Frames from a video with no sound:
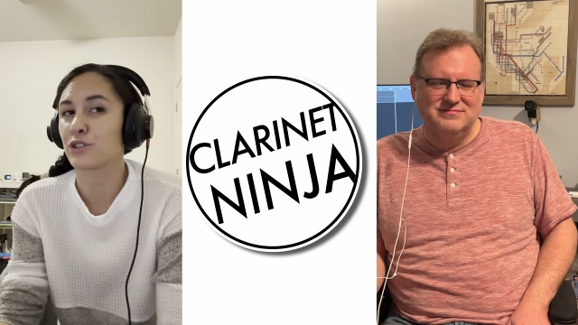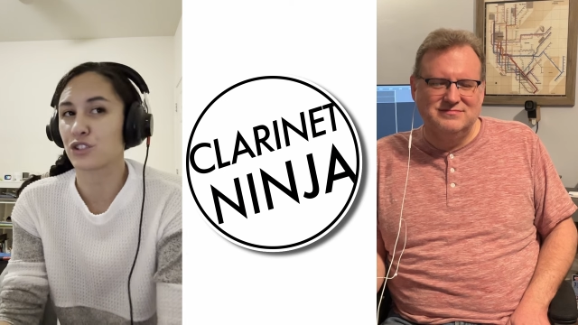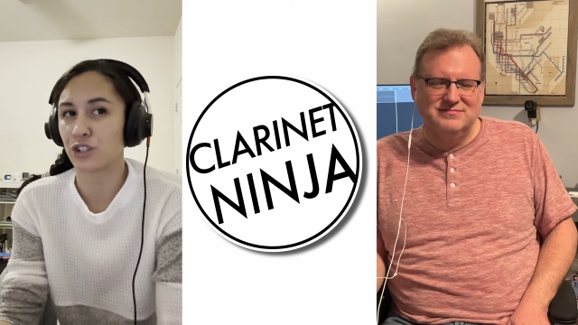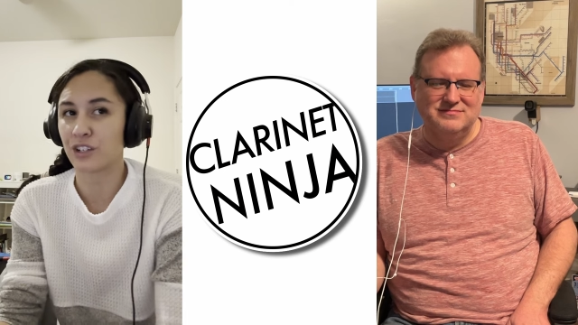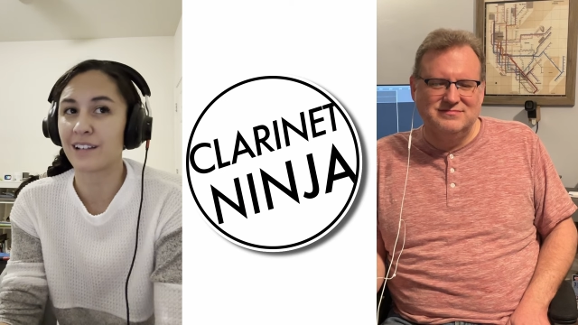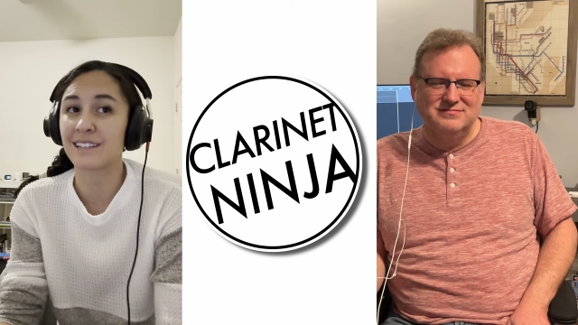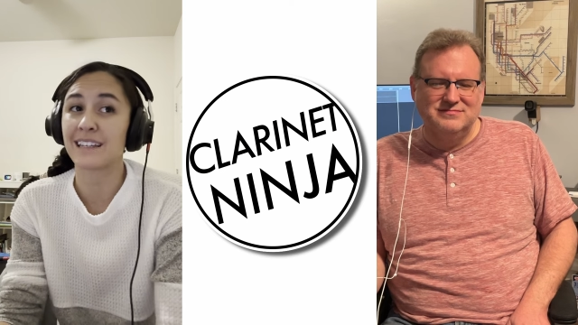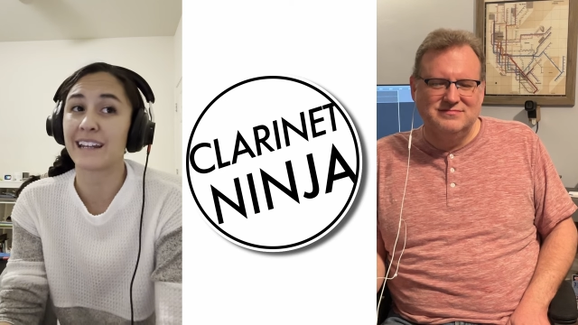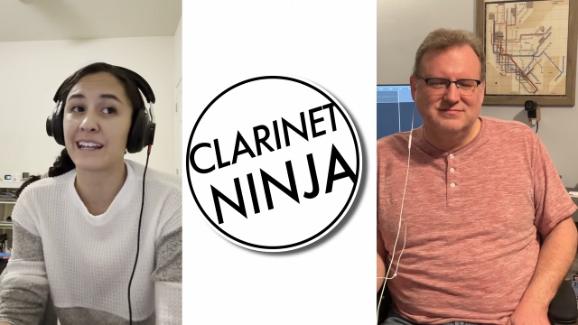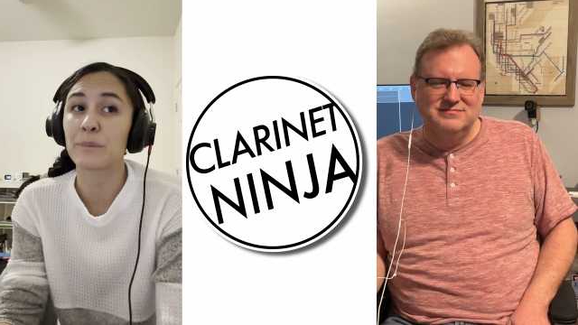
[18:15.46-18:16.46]
Speaker 1: sure not to
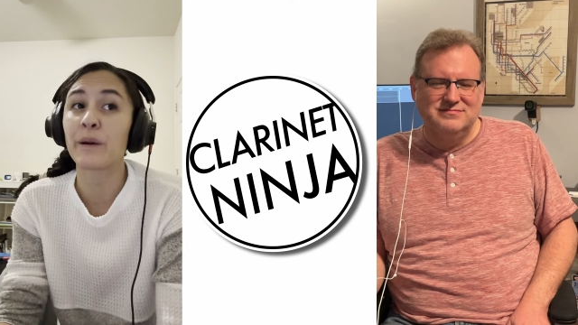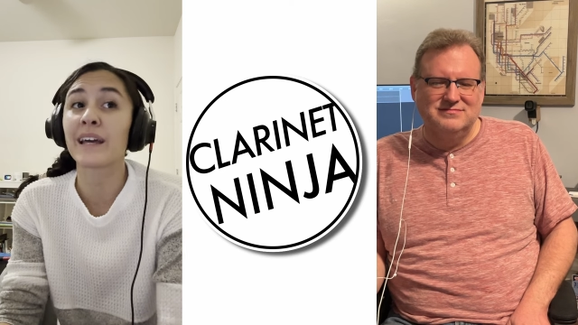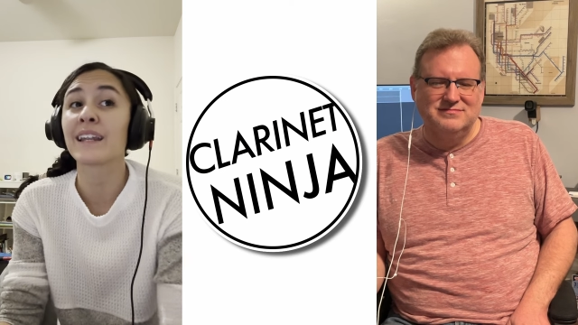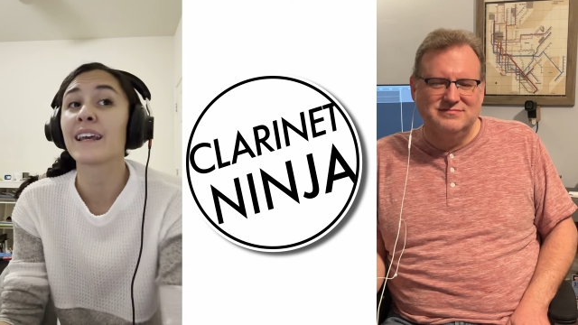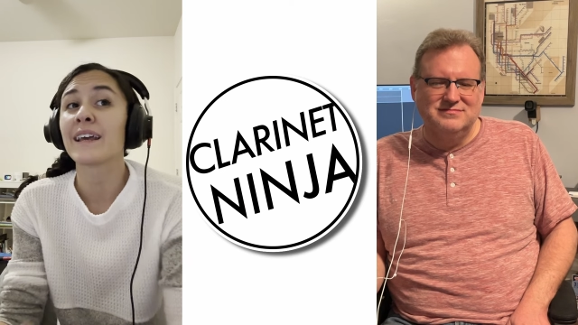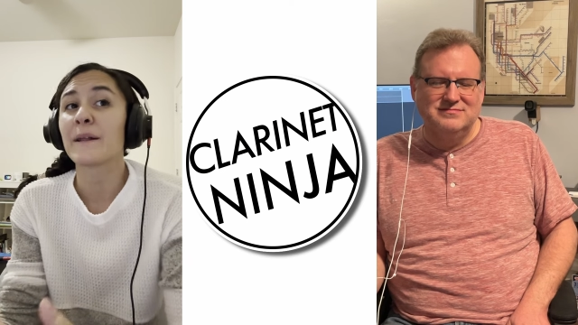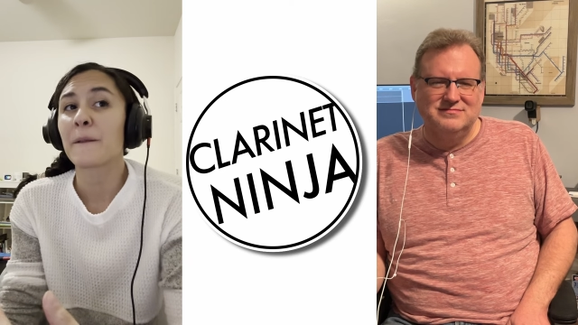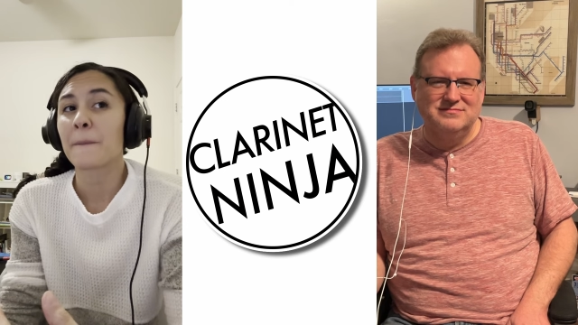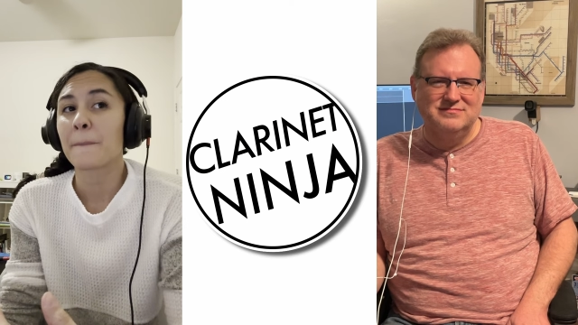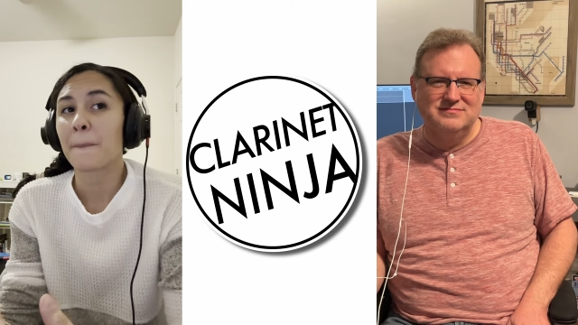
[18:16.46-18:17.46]
get it. But
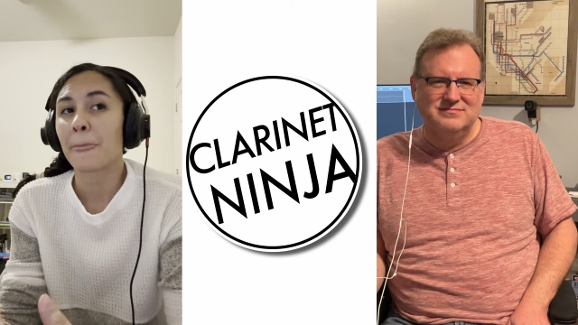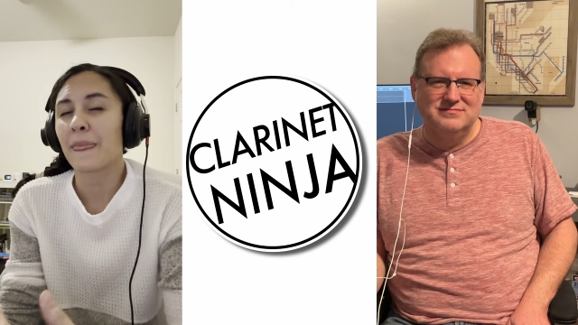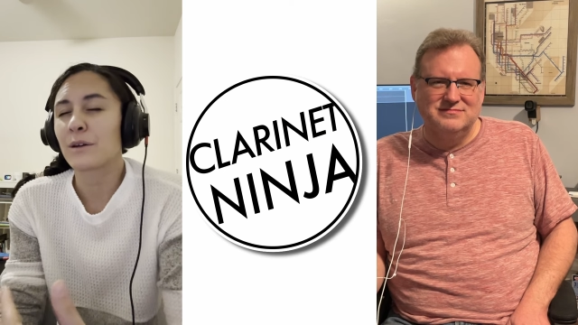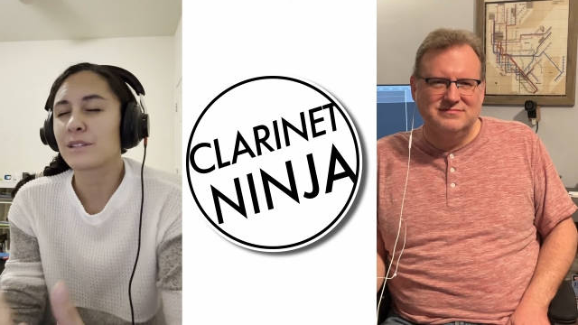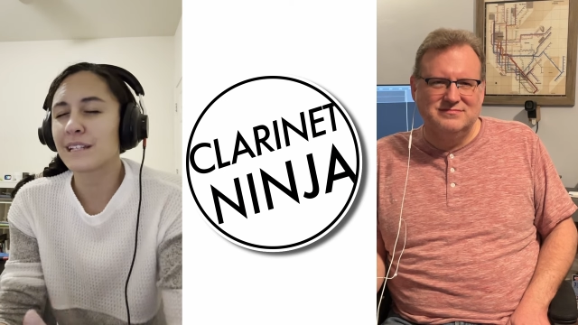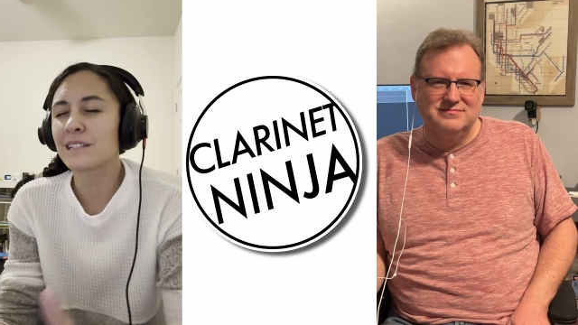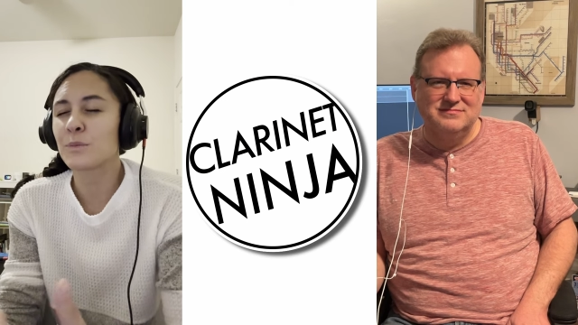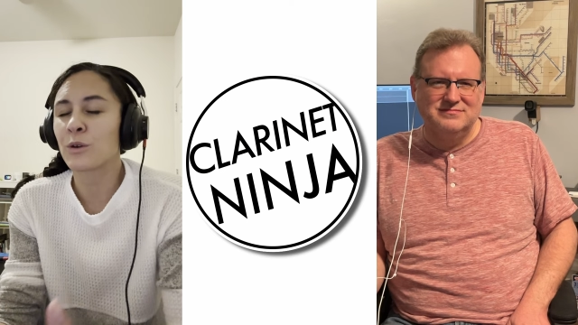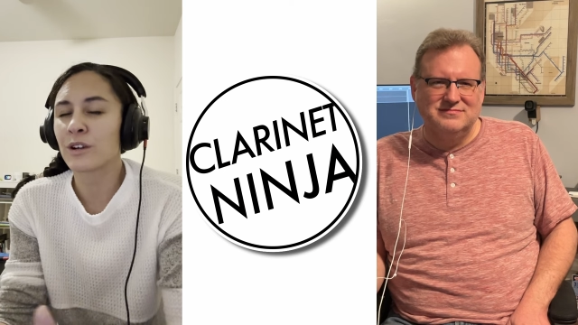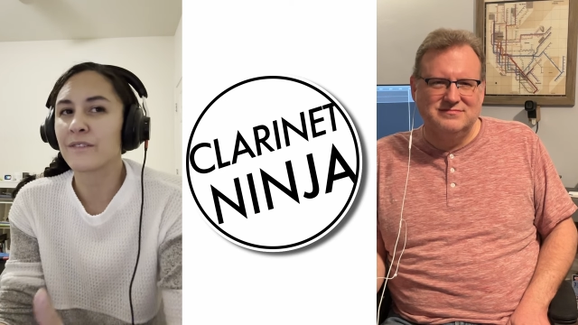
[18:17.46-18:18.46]
I would say it's
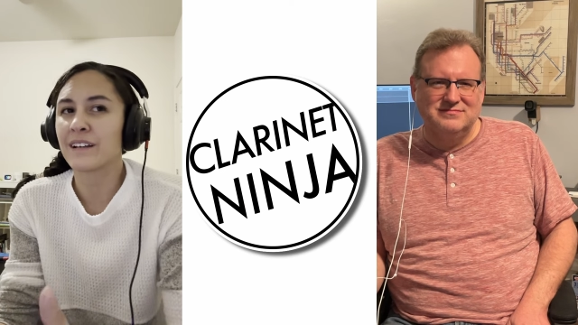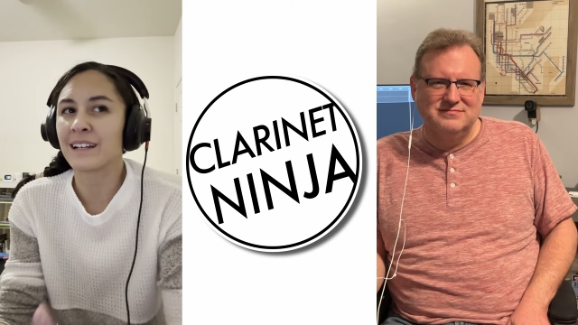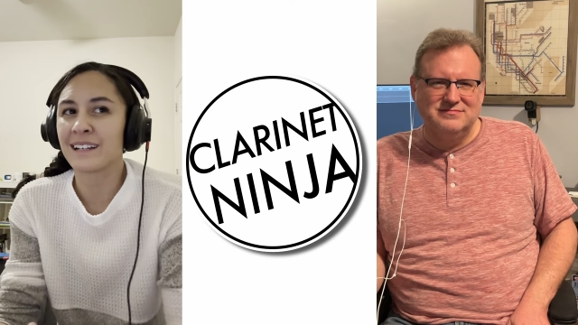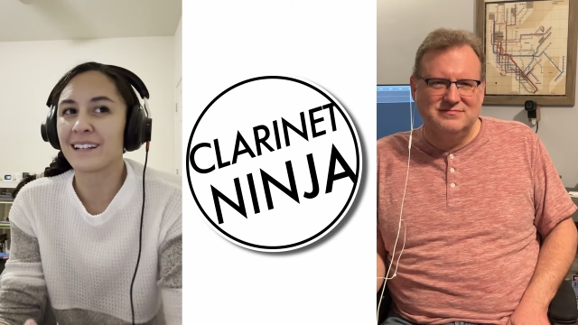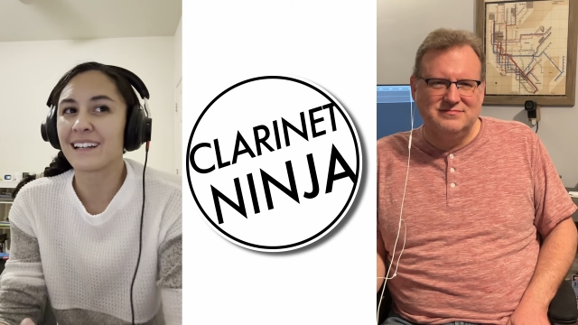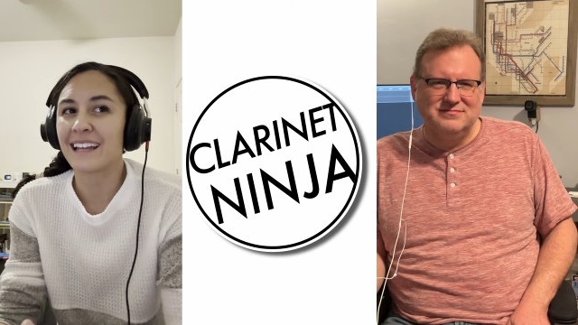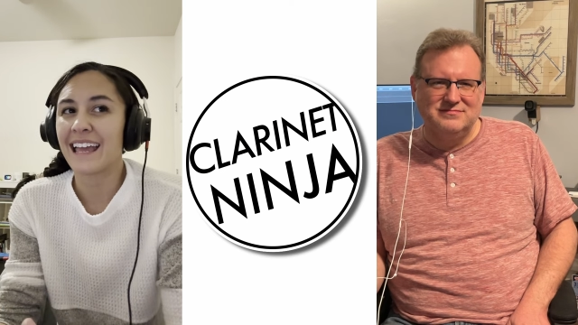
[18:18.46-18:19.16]
more of a,